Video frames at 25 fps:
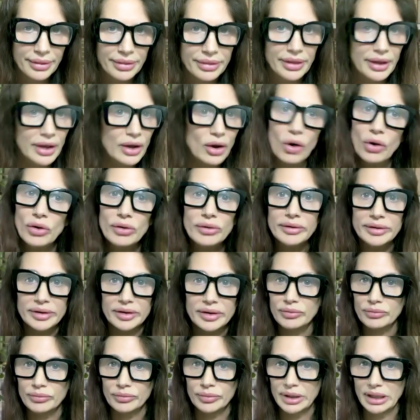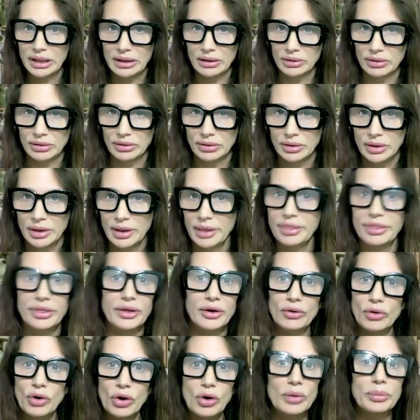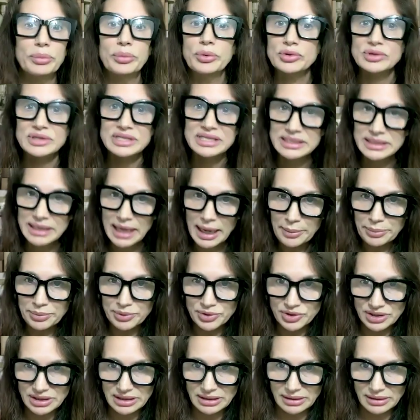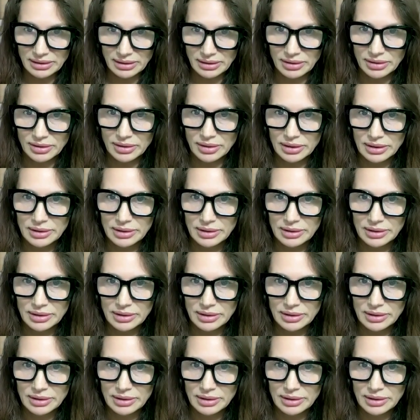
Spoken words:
They aren't real. They're our perception